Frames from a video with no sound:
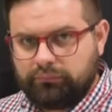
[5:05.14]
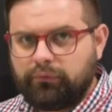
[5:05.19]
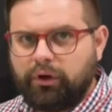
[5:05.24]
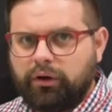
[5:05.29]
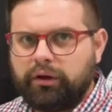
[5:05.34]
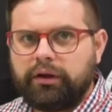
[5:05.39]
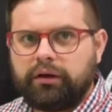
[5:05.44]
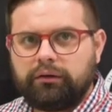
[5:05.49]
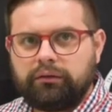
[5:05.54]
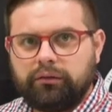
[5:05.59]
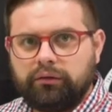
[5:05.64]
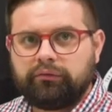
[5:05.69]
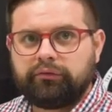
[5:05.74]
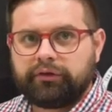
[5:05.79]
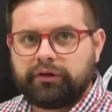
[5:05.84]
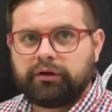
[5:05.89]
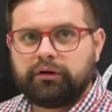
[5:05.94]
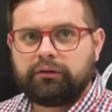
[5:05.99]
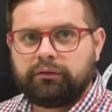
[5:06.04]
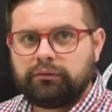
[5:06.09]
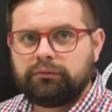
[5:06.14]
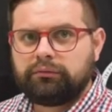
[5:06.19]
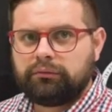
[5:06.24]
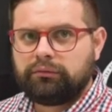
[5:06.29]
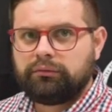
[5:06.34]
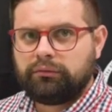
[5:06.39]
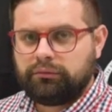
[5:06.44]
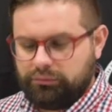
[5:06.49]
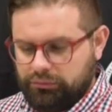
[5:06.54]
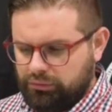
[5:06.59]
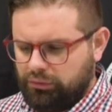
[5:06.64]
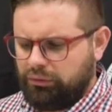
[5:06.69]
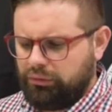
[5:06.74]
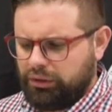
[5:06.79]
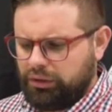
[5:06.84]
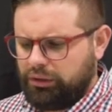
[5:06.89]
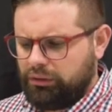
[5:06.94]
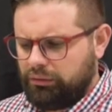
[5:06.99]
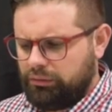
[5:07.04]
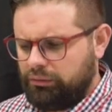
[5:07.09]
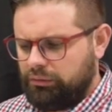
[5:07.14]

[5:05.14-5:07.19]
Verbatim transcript: Oh yeah, over there. Oh yeah.